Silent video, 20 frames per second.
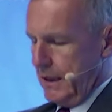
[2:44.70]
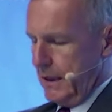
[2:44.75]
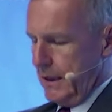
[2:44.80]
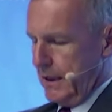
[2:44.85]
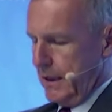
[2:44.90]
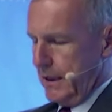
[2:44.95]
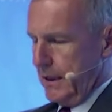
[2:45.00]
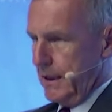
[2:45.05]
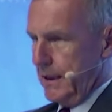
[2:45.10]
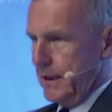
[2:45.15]

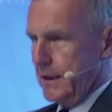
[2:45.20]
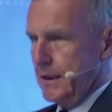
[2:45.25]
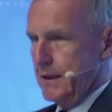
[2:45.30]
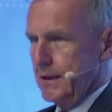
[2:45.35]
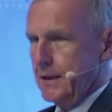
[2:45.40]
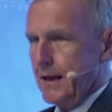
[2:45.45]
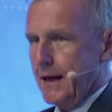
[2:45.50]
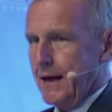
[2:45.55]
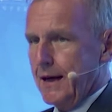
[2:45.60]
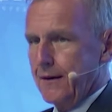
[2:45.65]
uh,
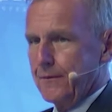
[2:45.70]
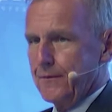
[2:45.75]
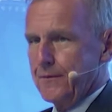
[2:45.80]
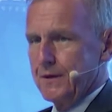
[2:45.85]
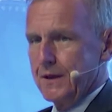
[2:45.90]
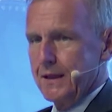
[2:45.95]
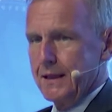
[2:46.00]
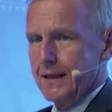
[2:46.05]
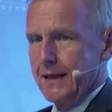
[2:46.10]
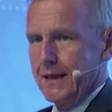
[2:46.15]
in
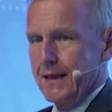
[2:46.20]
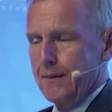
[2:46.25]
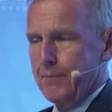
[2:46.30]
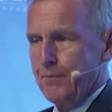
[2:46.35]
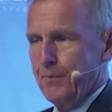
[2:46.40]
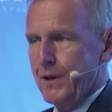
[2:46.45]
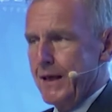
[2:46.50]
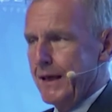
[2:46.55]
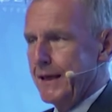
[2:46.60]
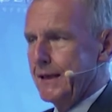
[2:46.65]
Africa,
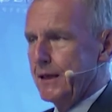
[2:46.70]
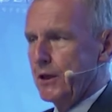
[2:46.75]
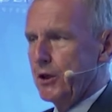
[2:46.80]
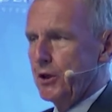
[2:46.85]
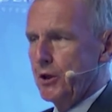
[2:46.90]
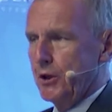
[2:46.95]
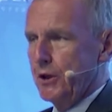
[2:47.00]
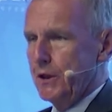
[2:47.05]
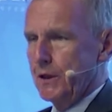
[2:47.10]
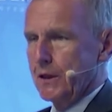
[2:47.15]
playing
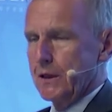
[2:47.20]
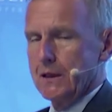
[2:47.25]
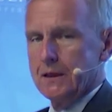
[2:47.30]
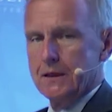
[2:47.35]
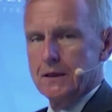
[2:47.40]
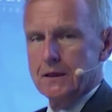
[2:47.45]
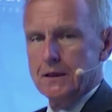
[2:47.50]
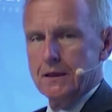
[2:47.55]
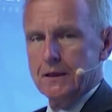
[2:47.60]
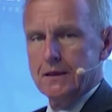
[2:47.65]

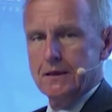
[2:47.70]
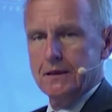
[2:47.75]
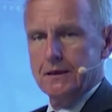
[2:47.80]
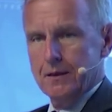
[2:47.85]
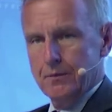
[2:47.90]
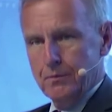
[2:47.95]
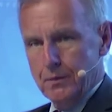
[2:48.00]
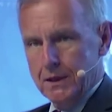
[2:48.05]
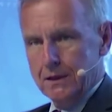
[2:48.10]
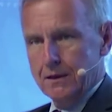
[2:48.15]
here in
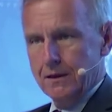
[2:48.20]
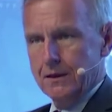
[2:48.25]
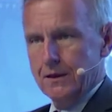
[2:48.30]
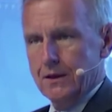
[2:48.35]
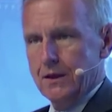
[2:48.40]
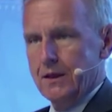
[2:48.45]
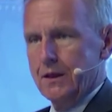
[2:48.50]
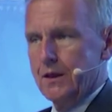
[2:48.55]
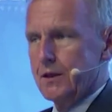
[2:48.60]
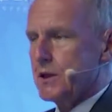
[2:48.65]
the Middle
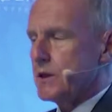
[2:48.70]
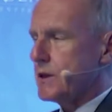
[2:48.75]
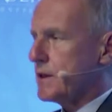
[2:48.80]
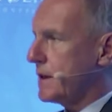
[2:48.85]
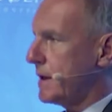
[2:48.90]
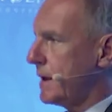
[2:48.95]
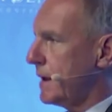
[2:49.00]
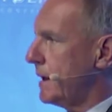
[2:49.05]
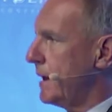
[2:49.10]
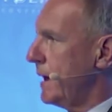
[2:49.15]
East
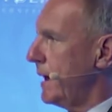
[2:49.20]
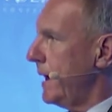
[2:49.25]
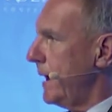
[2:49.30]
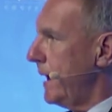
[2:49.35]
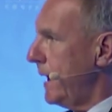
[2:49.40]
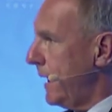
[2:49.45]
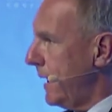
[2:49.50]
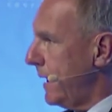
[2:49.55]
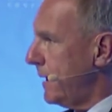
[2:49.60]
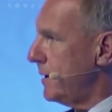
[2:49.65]
uh,
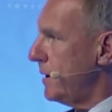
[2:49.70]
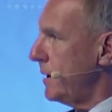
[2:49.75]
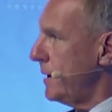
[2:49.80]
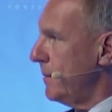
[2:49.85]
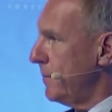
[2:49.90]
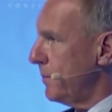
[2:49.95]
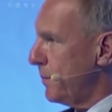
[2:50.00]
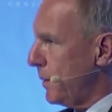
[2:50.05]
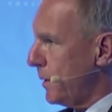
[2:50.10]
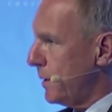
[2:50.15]
an
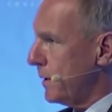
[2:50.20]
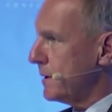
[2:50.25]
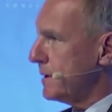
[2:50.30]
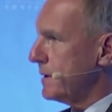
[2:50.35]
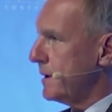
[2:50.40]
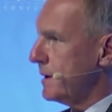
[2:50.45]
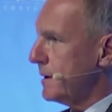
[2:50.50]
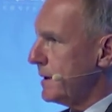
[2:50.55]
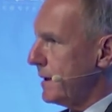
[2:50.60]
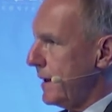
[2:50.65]

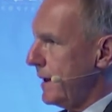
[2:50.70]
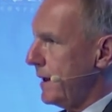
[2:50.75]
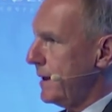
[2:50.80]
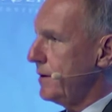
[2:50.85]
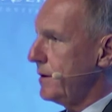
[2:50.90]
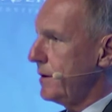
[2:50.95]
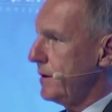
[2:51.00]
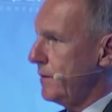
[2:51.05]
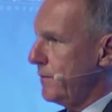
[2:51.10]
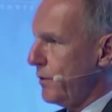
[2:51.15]
important and
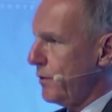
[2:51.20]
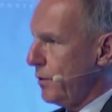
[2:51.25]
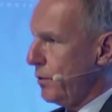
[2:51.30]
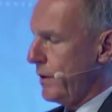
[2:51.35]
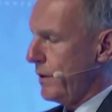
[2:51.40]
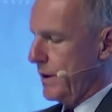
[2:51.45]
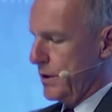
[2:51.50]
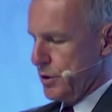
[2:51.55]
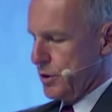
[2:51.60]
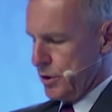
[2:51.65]

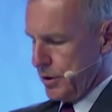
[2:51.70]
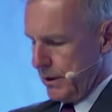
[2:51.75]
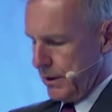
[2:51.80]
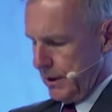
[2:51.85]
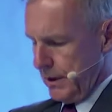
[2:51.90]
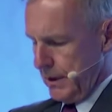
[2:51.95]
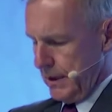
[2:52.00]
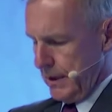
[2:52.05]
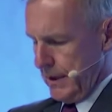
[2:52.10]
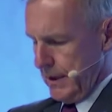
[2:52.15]

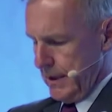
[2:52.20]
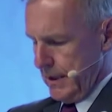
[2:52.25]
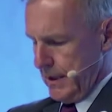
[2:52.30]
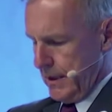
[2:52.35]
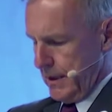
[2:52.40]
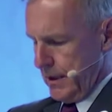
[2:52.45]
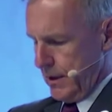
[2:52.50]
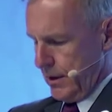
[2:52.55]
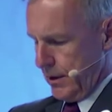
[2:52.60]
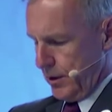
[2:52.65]
influential
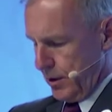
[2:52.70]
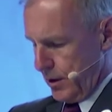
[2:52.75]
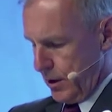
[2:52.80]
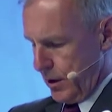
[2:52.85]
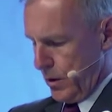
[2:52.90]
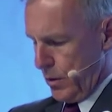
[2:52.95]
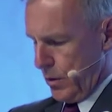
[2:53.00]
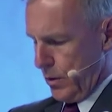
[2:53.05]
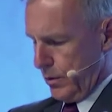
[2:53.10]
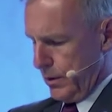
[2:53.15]

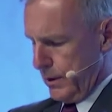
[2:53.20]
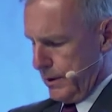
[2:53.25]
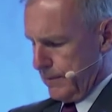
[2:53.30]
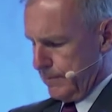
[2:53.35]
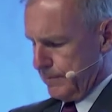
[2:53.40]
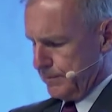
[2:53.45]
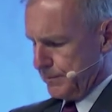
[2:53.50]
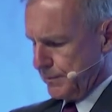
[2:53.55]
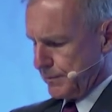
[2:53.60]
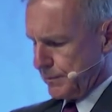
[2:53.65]
role.
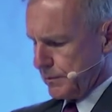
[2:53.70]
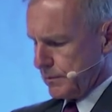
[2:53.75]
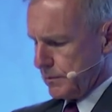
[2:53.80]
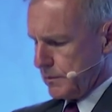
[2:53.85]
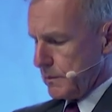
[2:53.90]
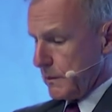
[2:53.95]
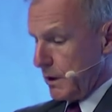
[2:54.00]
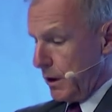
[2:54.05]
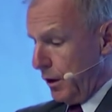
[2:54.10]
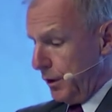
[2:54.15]

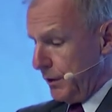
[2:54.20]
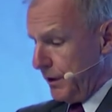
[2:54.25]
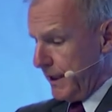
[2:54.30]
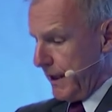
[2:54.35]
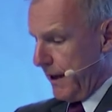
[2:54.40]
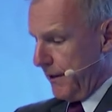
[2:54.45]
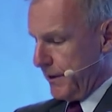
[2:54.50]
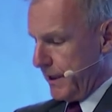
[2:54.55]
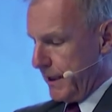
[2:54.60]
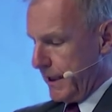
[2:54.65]
On the
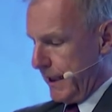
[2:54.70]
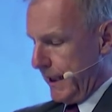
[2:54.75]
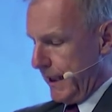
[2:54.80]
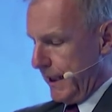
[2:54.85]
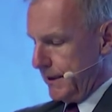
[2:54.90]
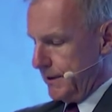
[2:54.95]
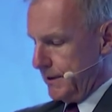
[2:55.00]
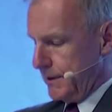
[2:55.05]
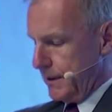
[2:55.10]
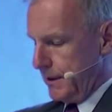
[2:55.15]
other
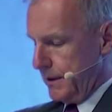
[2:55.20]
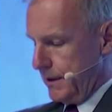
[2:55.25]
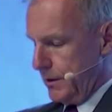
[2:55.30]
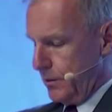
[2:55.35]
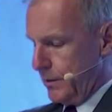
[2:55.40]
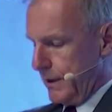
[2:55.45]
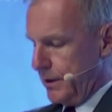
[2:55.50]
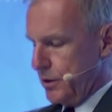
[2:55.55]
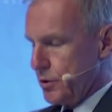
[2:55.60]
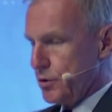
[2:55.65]
hand, uh,
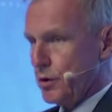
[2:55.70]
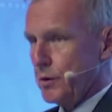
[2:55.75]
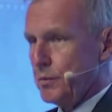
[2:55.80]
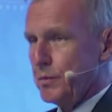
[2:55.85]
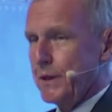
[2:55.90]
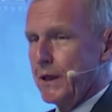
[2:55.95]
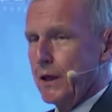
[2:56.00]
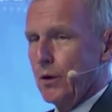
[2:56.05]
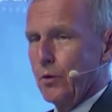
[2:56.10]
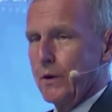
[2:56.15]
one should
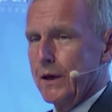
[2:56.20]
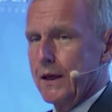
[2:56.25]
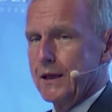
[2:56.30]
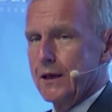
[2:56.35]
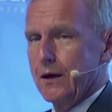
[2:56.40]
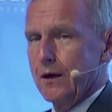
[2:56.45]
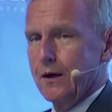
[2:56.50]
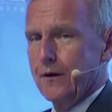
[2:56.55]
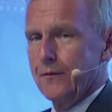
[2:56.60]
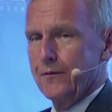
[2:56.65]
be aware
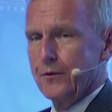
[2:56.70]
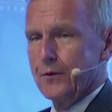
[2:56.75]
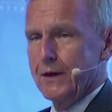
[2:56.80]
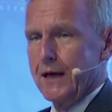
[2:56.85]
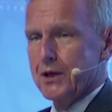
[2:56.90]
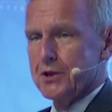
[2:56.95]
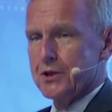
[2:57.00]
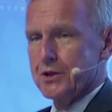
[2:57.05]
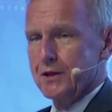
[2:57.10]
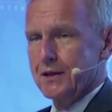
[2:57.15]
of
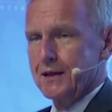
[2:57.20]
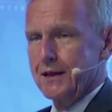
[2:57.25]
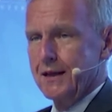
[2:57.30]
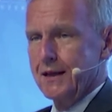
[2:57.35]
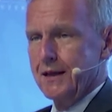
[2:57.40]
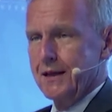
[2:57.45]
Russian